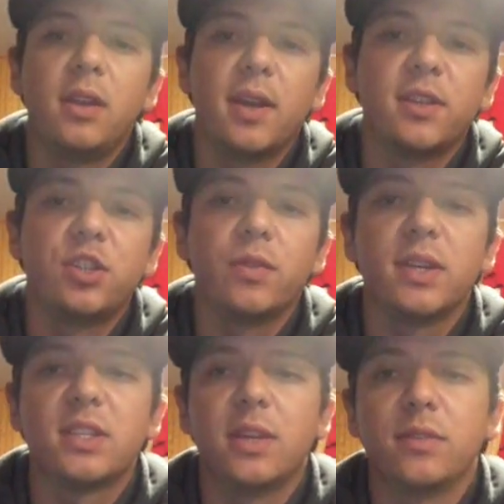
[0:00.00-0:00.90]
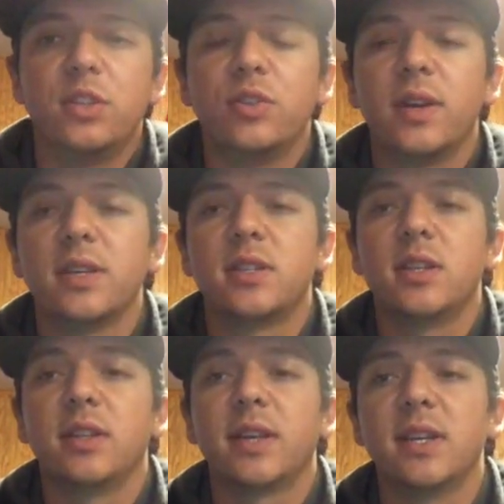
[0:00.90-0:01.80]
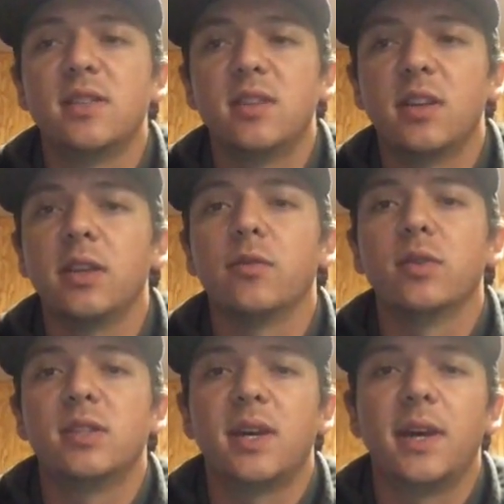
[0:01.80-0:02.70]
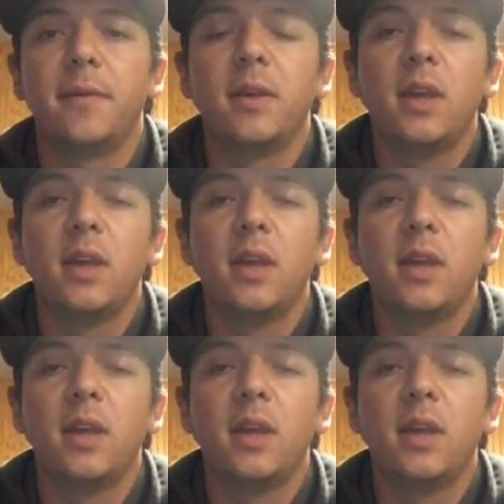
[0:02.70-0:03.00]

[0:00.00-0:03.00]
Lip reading: Now, the situation that was addressed in the case study was that